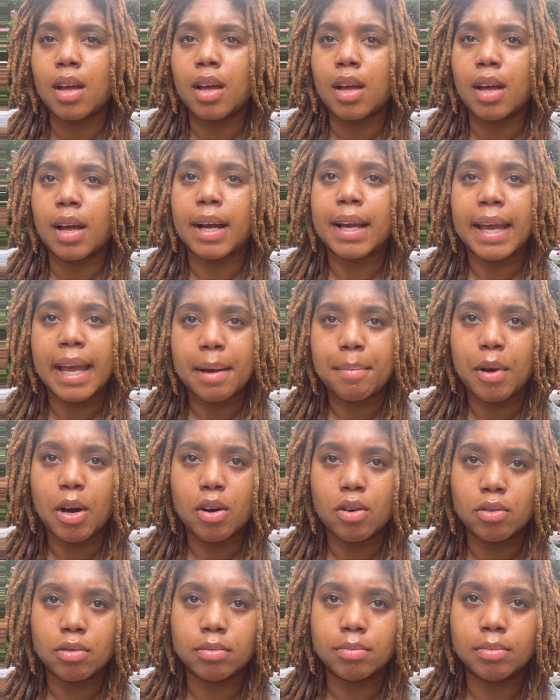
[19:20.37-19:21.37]
I came
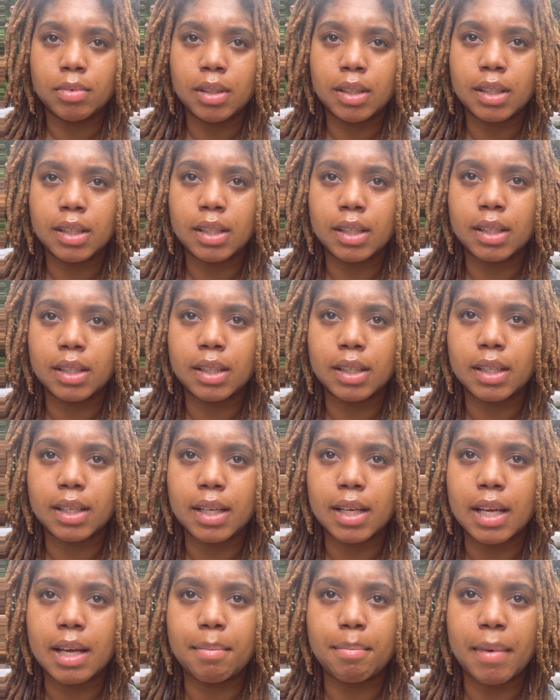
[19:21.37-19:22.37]
home,
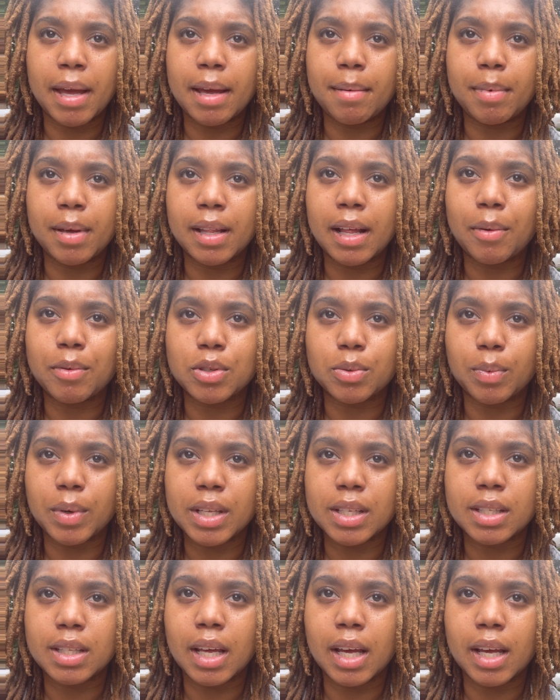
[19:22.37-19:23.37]
and maybe that was
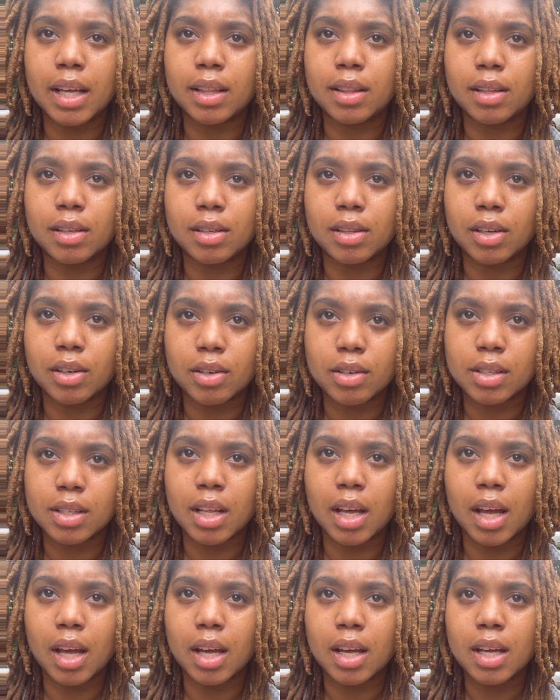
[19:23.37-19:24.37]
Wednesday,
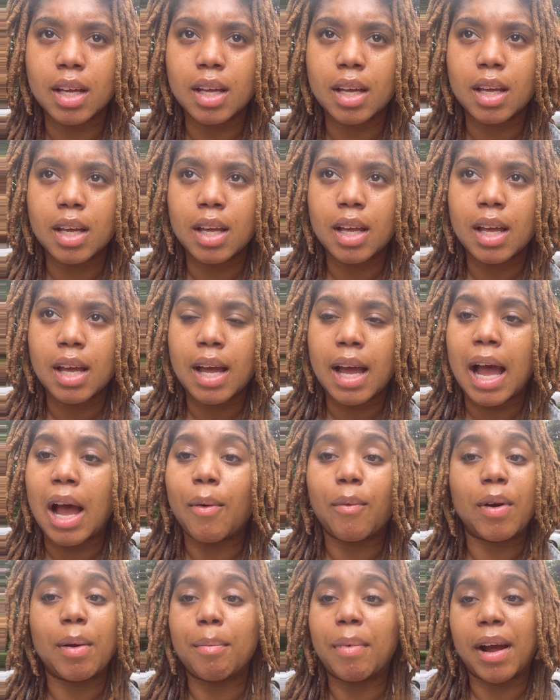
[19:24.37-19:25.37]
Thursday, I
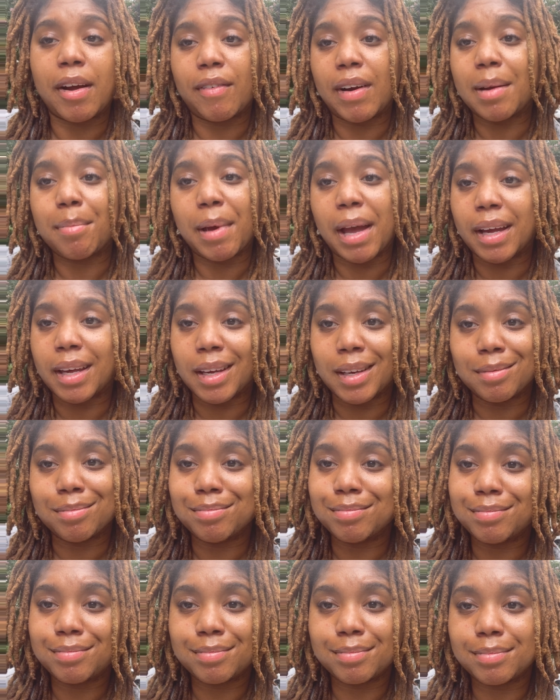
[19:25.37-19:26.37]
went right back in.
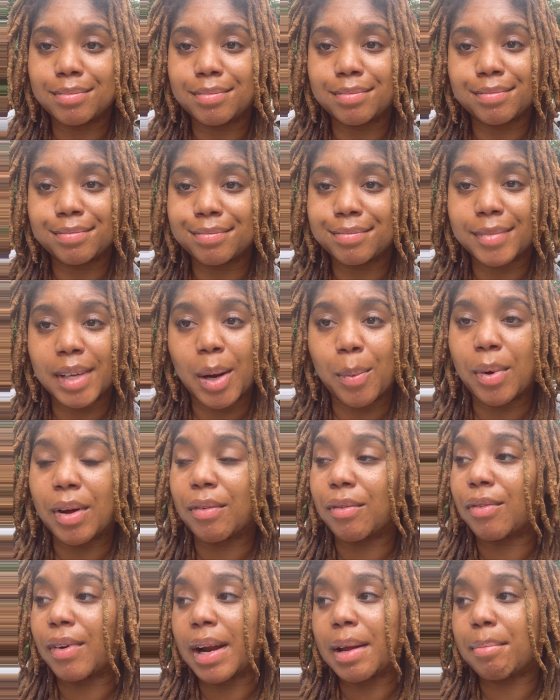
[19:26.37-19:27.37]

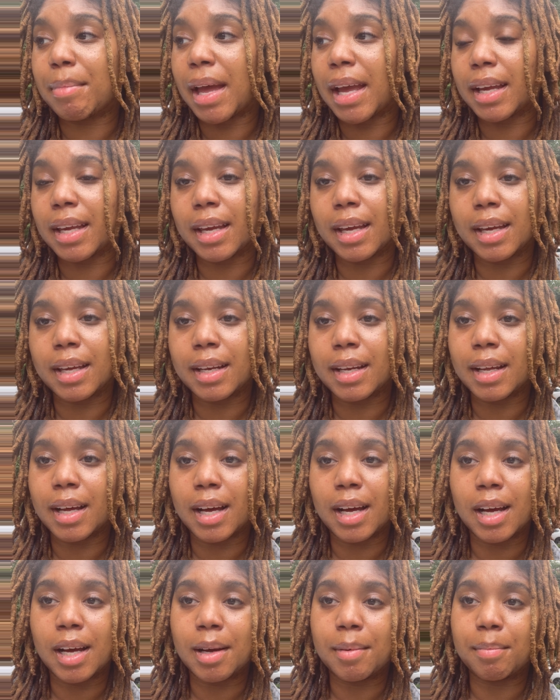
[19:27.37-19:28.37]

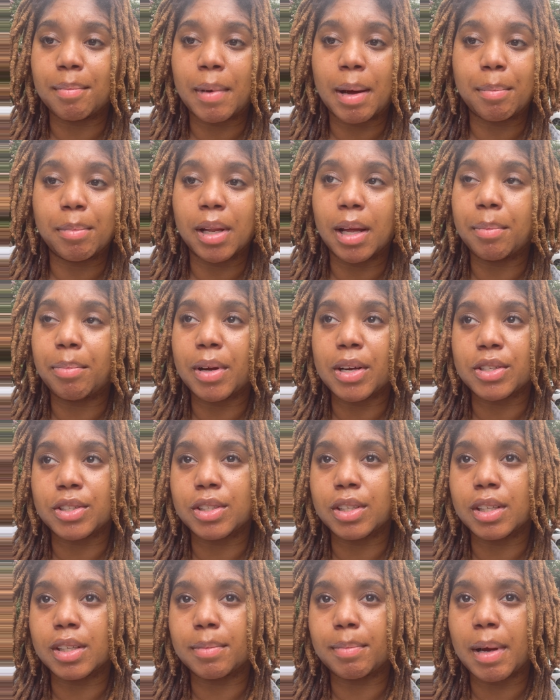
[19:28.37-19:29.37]
My blood
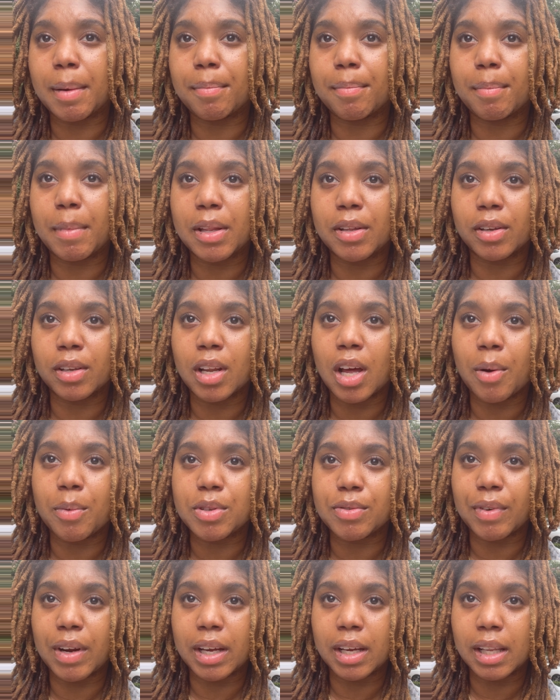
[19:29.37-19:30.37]
pressure, my mother-in-law
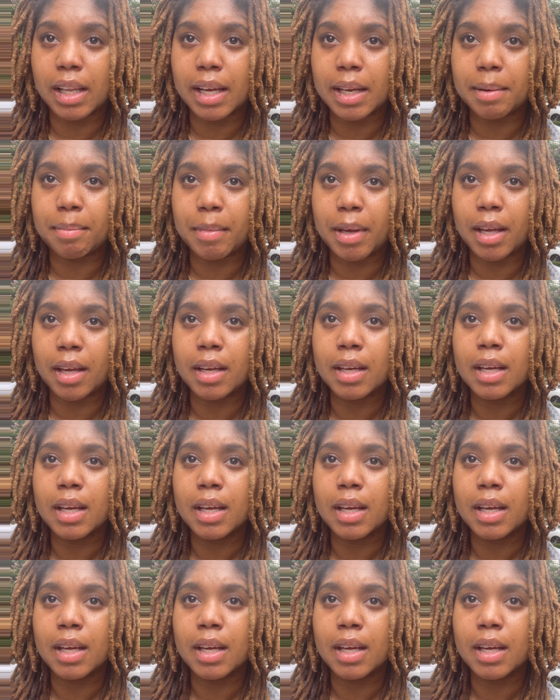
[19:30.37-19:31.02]
was regulating me